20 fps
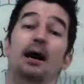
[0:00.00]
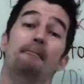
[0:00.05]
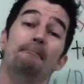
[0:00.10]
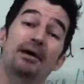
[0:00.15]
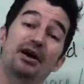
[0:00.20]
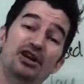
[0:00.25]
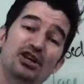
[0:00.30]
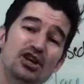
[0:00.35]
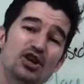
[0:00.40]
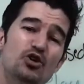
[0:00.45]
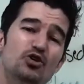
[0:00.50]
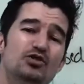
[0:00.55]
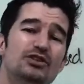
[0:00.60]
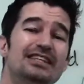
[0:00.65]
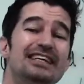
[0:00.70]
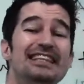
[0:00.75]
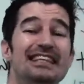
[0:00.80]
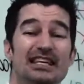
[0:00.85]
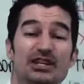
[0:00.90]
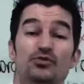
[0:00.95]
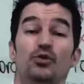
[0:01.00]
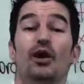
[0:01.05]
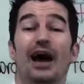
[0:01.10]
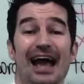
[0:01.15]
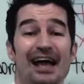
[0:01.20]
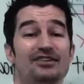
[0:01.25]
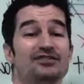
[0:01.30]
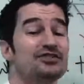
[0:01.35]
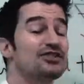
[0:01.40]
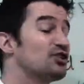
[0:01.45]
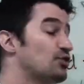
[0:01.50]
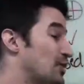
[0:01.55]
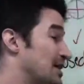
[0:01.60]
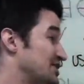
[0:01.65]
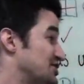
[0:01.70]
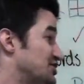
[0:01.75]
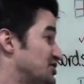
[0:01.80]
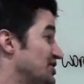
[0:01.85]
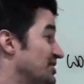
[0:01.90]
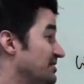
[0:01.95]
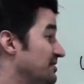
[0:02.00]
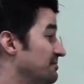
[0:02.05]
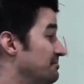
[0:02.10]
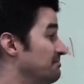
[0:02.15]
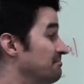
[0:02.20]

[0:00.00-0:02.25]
but usually these will answer the question,